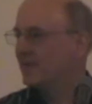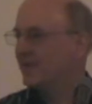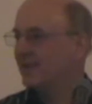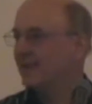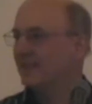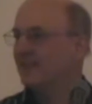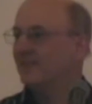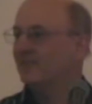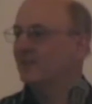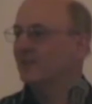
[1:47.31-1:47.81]

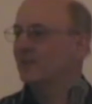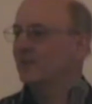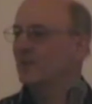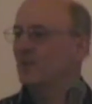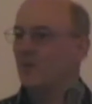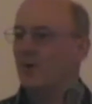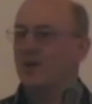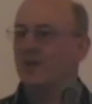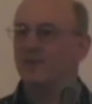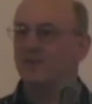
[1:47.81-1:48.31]
And even
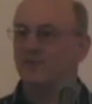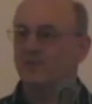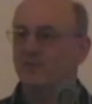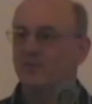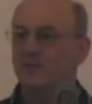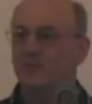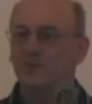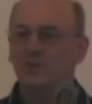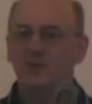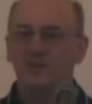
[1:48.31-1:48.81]
quite a
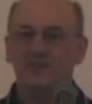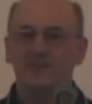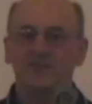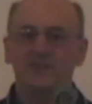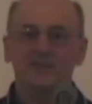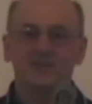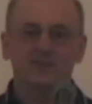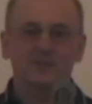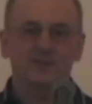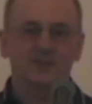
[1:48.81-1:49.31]
few of the
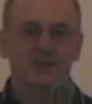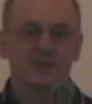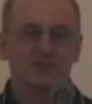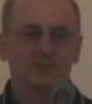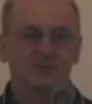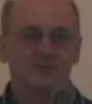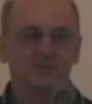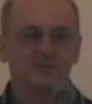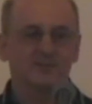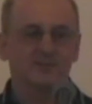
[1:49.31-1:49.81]
Eagle
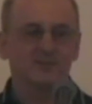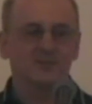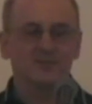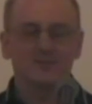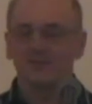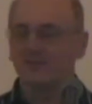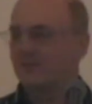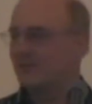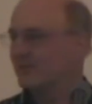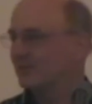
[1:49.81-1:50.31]
Scouts
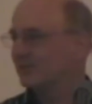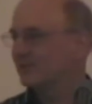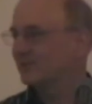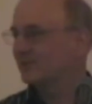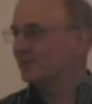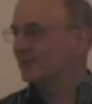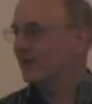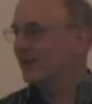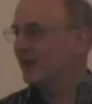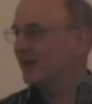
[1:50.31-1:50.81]
over the years
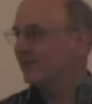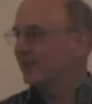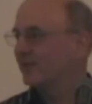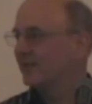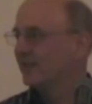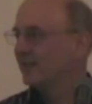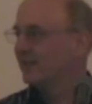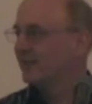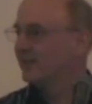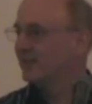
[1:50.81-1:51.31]
on the ride.
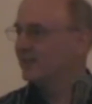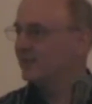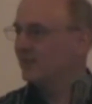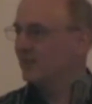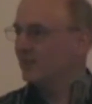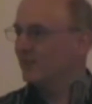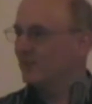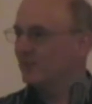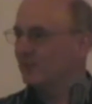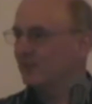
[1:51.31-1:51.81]

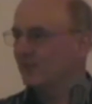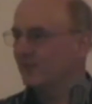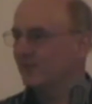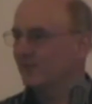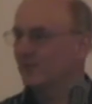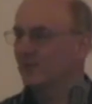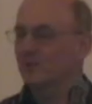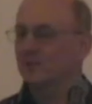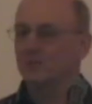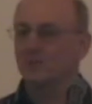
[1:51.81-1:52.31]
Jeff was our
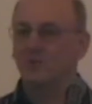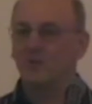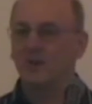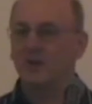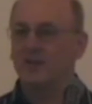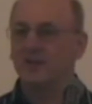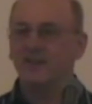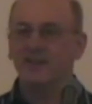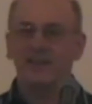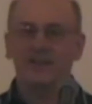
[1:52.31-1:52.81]
first
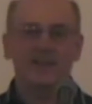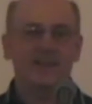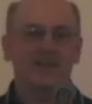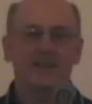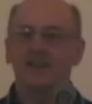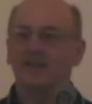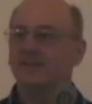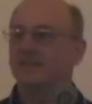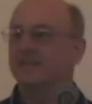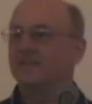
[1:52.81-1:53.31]
one,
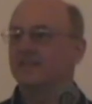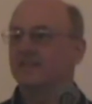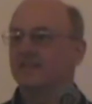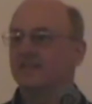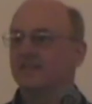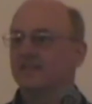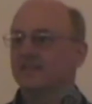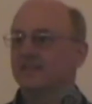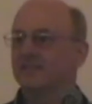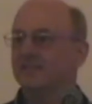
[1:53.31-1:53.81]
and
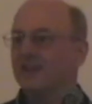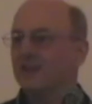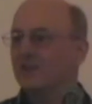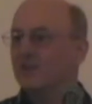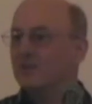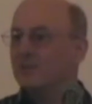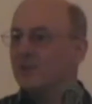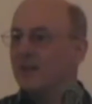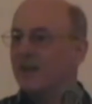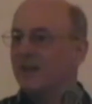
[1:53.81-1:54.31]

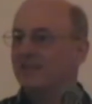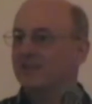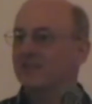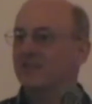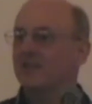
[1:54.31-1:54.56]
Darren back